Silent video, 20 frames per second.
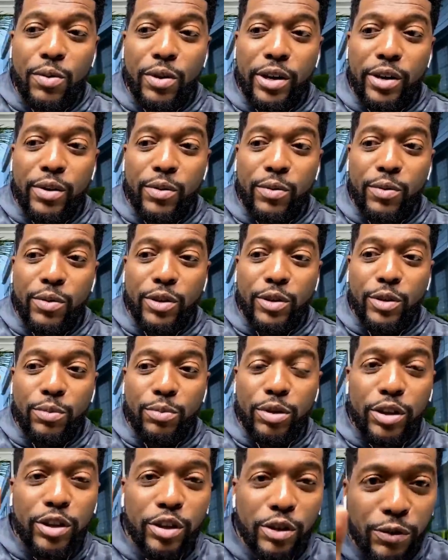when when
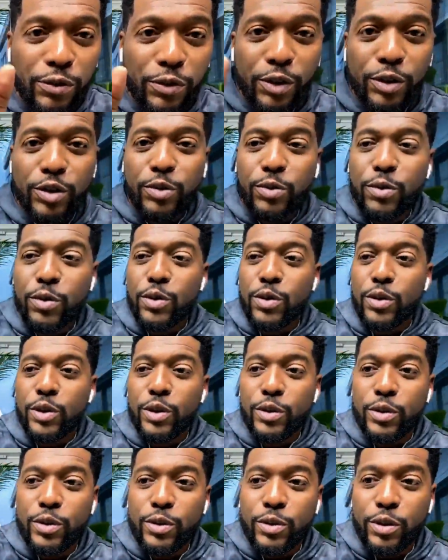you book your first role
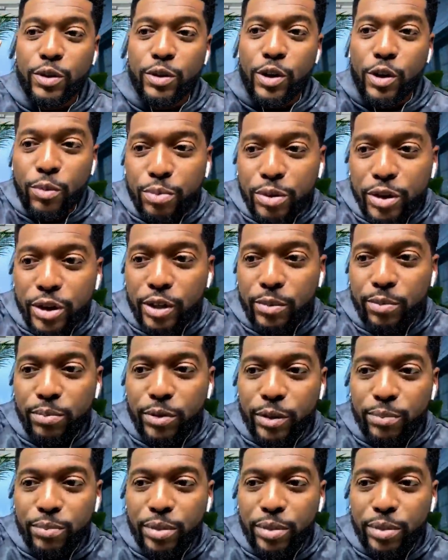or you when you go book a,